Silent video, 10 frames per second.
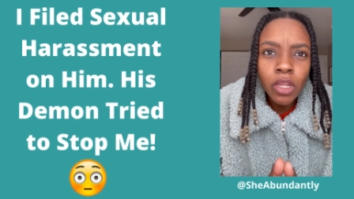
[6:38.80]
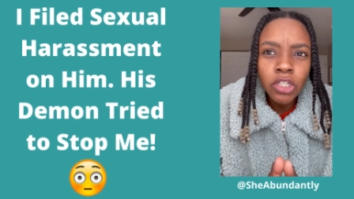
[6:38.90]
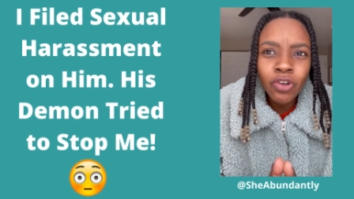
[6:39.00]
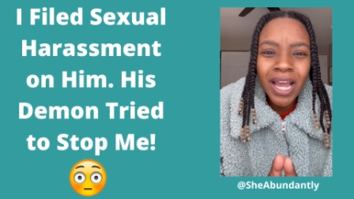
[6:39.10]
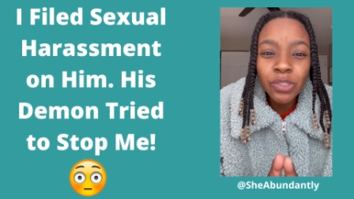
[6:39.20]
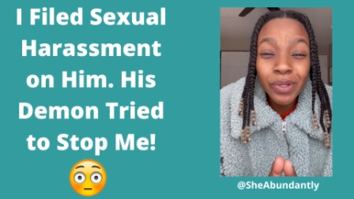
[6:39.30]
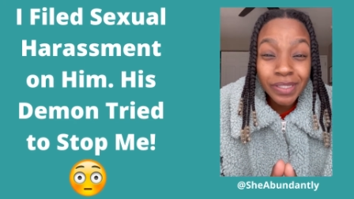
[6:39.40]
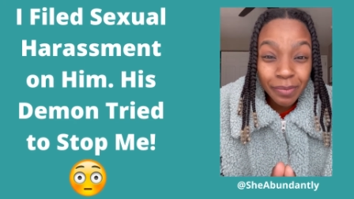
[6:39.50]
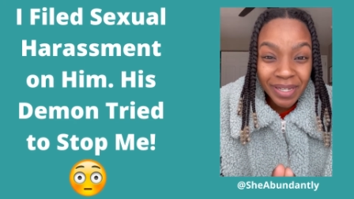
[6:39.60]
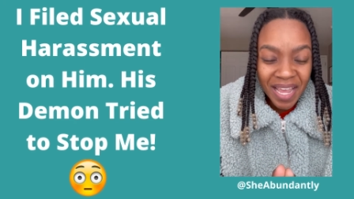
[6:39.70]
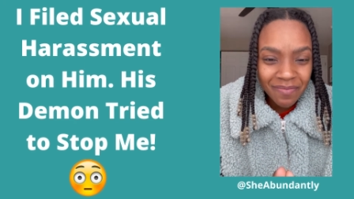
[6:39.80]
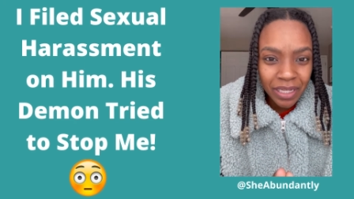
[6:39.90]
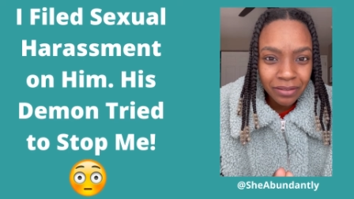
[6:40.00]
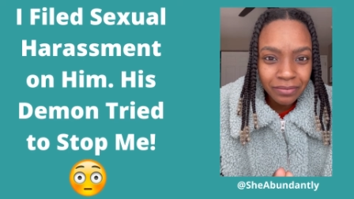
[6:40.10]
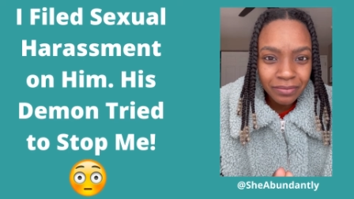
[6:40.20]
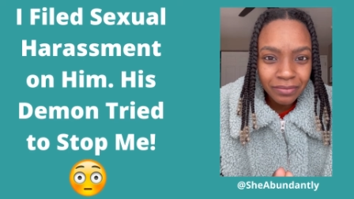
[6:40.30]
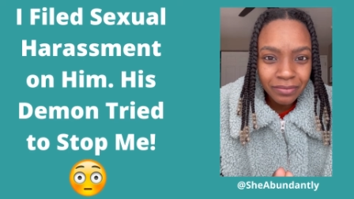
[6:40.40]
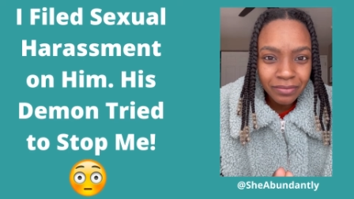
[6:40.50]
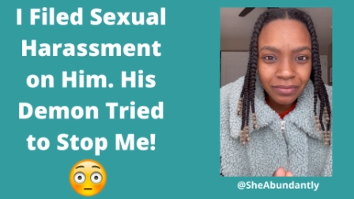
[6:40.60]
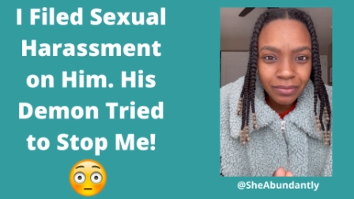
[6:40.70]
tried to intimidate me
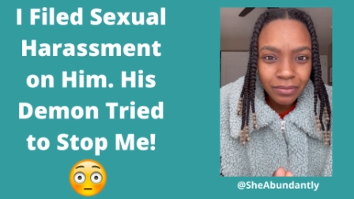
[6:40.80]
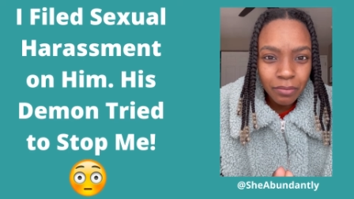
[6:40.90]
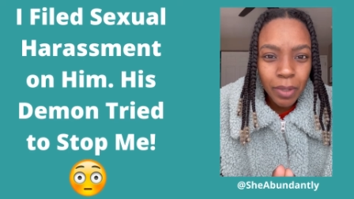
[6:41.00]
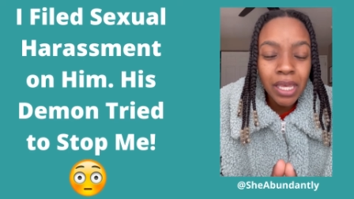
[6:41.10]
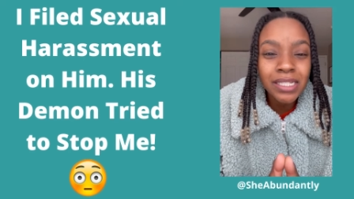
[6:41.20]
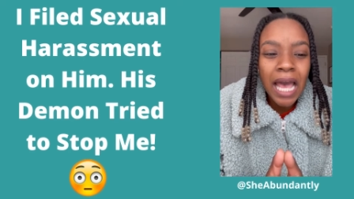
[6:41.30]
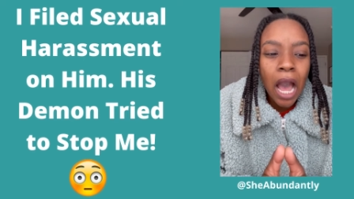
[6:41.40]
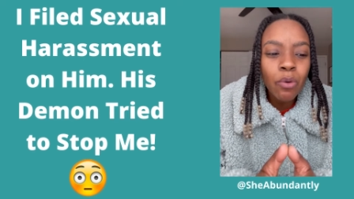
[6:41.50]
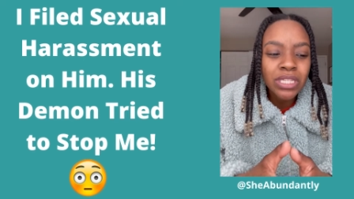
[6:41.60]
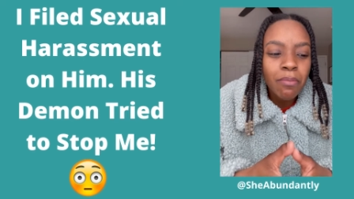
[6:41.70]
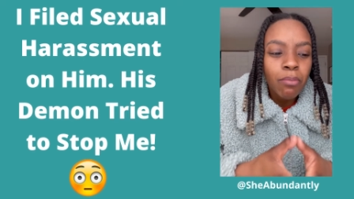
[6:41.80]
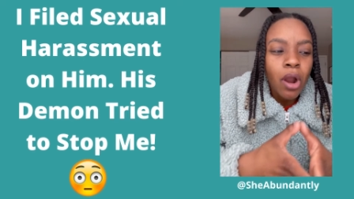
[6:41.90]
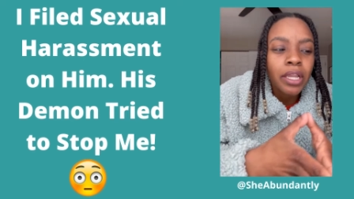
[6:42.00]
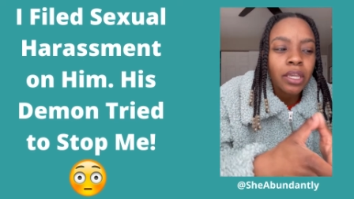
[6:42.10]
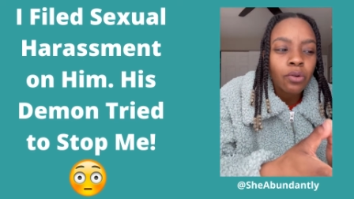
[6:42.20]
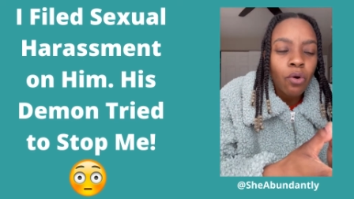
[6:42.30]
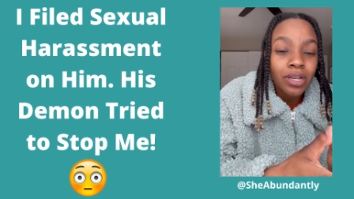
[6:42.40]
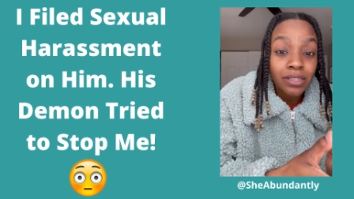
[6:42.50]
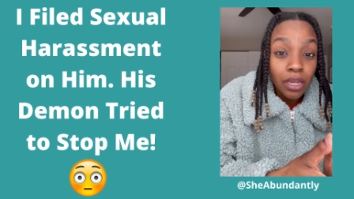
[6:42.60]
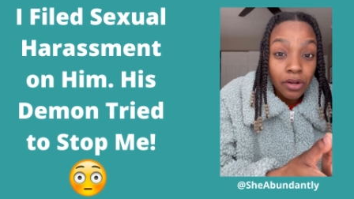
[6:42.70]
because I was embarking
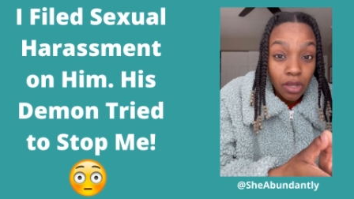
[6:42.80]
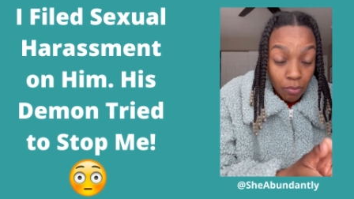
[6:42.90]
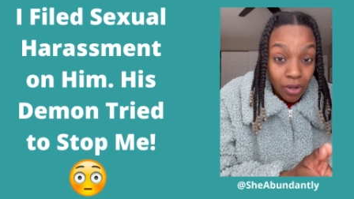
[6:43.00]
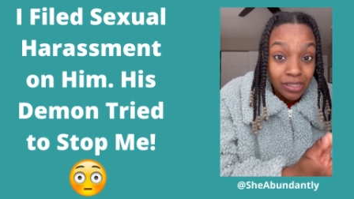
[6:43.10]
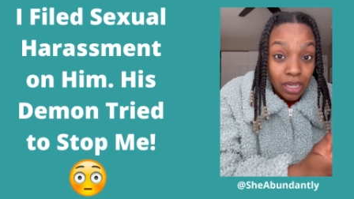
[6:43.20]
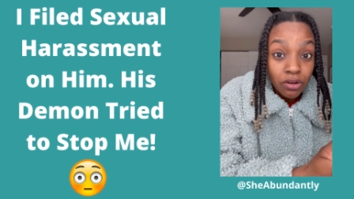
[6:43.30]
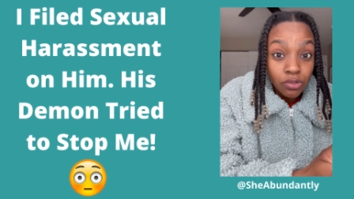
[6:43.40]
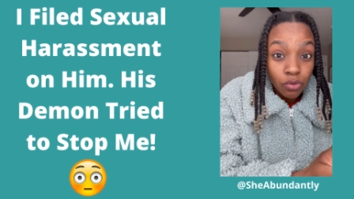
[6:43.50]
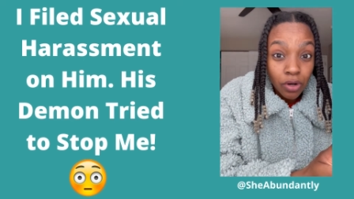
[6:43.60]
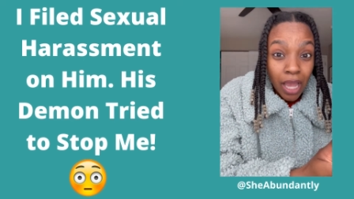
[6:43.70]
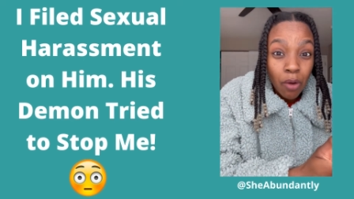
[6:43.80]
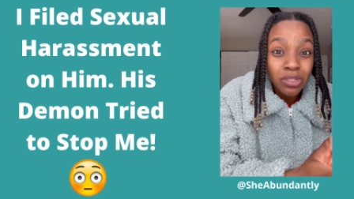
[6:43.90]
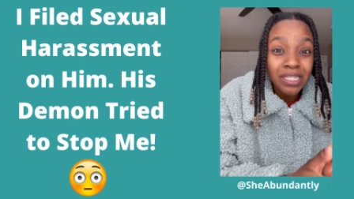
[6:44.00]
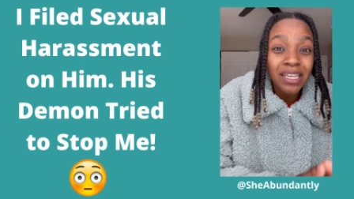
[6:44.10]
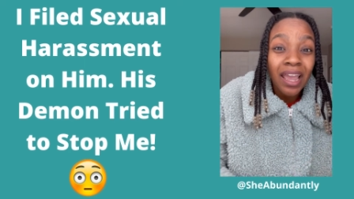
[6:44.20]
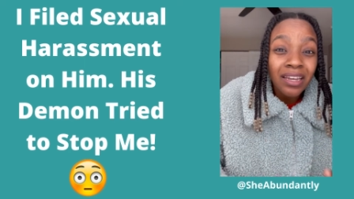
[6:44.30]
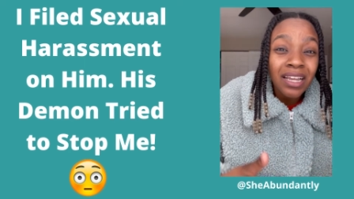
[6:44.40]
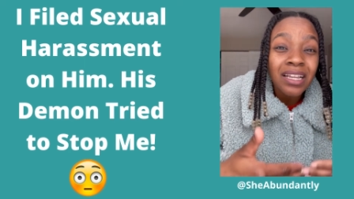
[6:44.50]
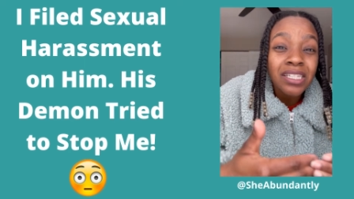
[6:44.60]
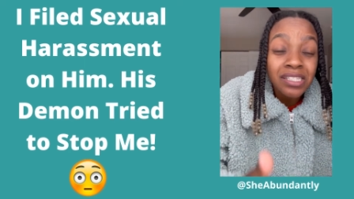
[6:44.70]
on ter- upon territory. I was
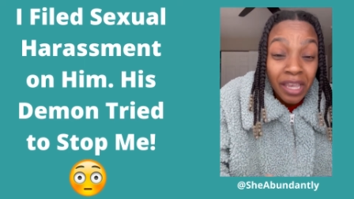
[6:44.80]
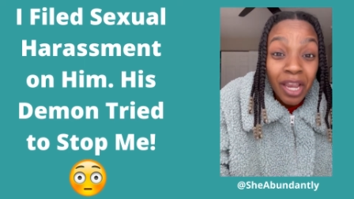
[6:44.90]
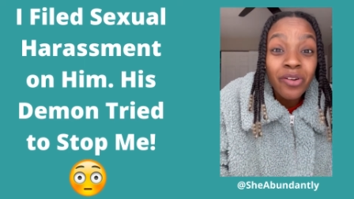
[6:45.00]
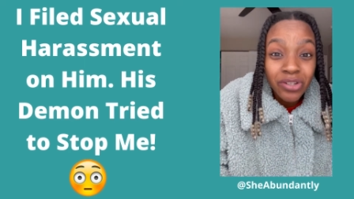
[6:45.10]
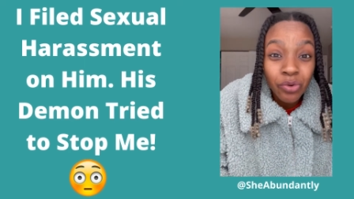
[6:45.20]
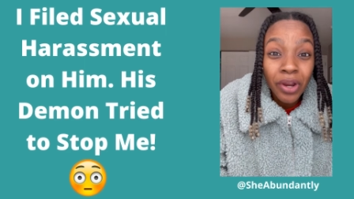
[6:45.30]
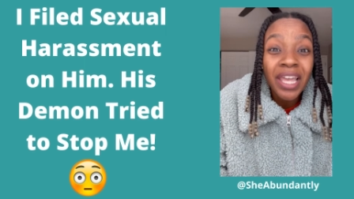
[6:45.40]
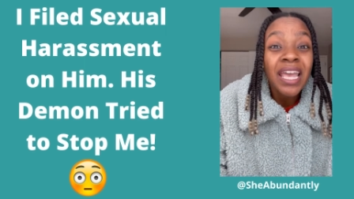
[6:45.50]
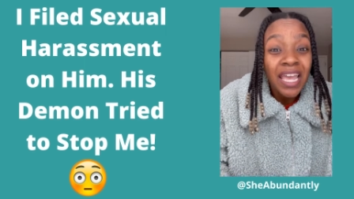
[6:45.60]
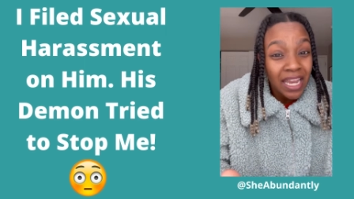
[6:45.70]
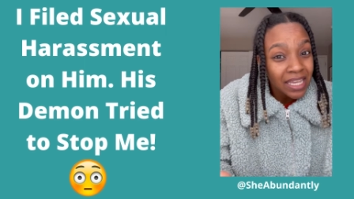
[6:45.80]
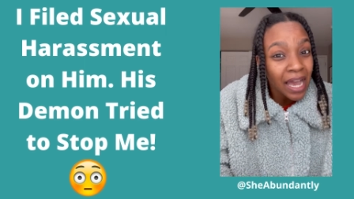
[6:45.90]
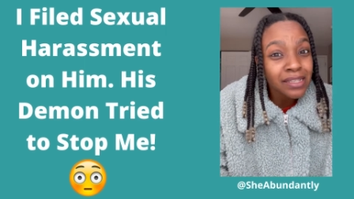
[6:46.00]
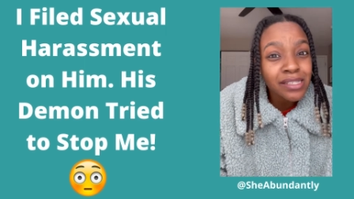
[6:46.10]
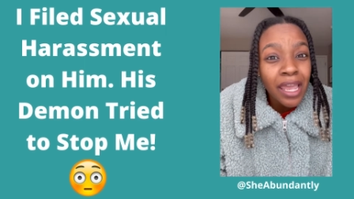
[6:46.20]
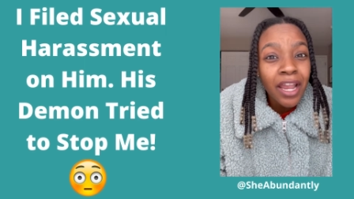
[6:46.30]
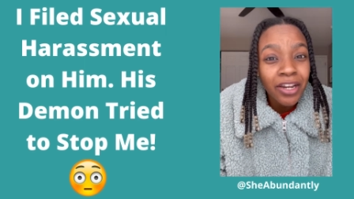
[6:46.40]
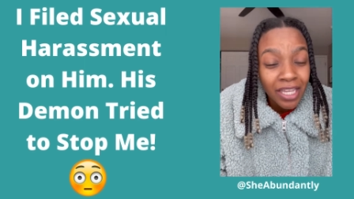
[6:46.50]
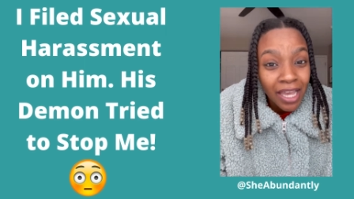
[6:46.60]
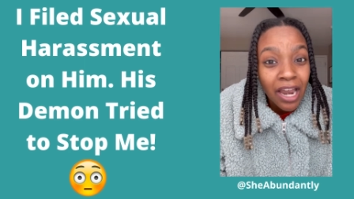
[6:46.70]
gaining territory and he got
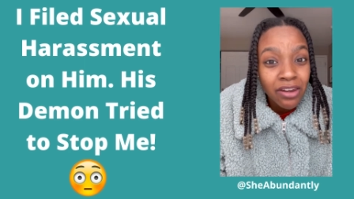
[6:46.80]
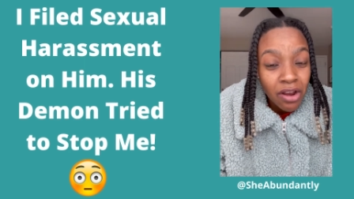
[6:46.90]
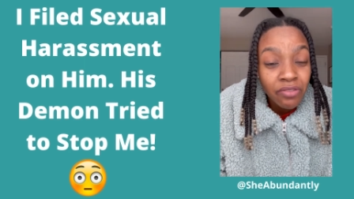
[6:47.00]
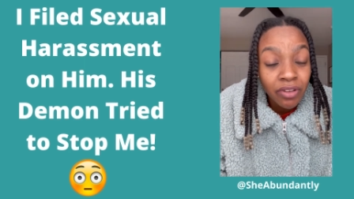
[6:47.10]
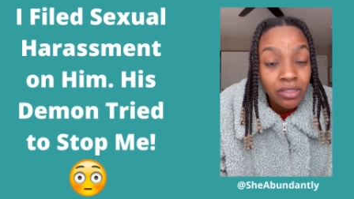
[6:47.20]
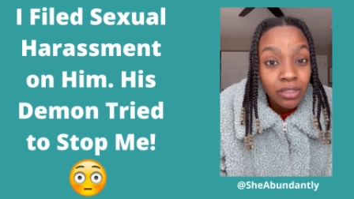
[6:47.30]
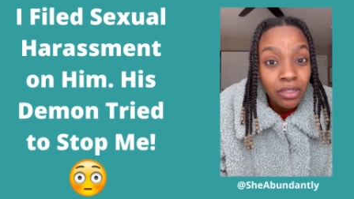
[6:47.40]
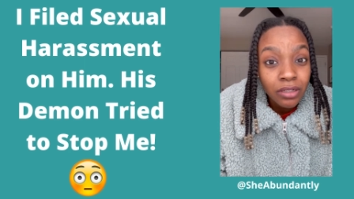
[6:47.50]
scared and he got nervous.